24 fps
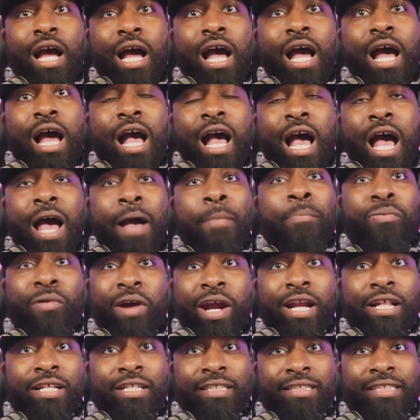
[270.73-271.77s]
I pray that
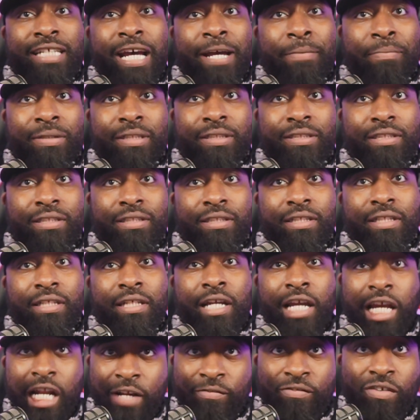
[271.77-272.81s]
this happens.
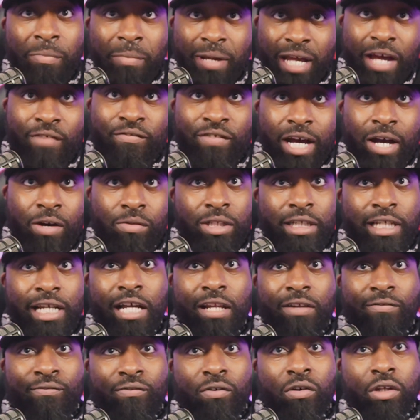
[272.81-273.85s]
And if I'm ever out in
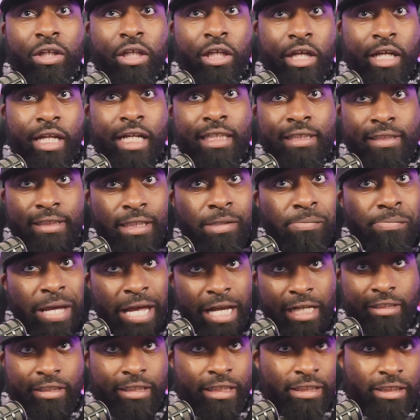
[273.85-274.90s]
California and I see Max
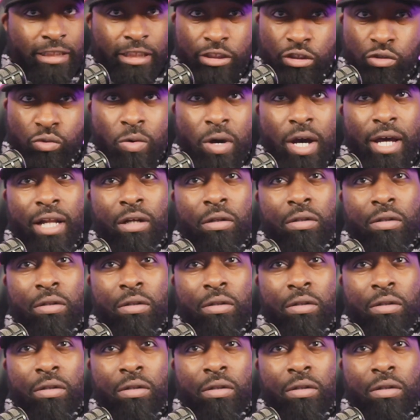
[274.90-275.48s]
and I see the squad out